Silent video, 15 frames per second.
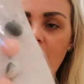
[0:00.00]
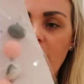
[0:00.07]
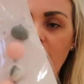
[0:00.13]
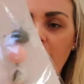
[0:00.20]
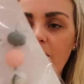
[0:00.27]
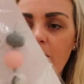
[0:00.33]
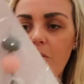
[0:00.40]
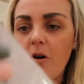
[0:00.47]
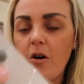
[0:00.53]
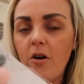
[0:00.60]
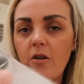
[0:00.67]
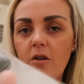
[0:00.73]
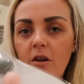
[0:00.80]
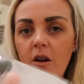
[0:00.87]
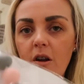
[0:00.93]
This
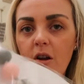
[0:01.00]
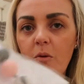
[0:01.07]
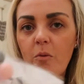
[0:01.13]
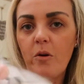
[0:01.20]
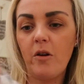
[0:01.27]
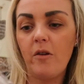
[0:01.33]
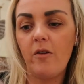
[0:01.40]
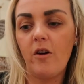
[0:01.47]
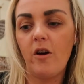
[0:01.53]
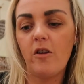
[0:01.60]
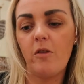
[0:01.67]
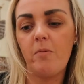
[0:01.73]
one was on